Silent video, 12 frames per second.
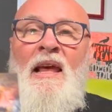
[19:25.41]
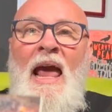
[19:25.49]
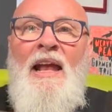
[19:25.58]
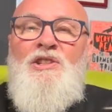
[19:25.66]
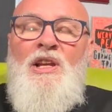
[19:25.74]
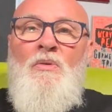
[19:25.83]

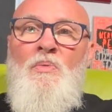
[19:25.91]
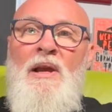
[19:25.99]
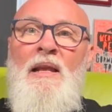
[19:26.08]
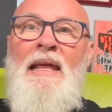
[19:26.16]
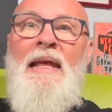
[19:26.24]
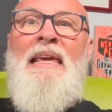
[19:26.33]
and she
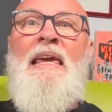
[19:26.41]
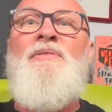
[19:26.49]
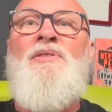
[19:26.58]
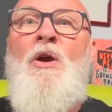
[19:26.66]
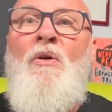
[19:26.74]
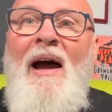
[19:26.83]
really
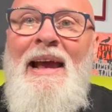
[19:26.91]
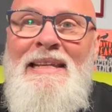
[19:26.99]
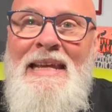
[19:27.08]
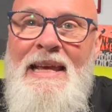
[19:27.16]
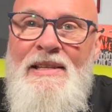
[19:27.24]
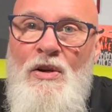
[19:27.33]
gives her
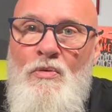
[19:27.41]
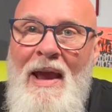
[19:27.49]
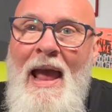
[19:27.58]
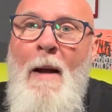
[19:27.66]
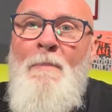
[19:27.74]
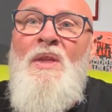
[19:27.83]
ideas
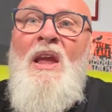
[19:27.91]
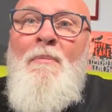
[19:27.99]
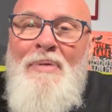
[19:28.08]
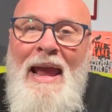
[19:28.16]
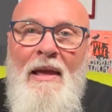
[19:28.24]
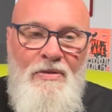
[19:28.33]
around
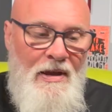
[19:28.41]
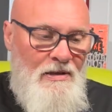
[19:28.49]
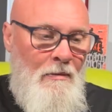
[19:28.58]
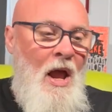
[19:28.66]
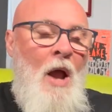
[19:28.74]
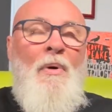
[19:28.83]
pantheism.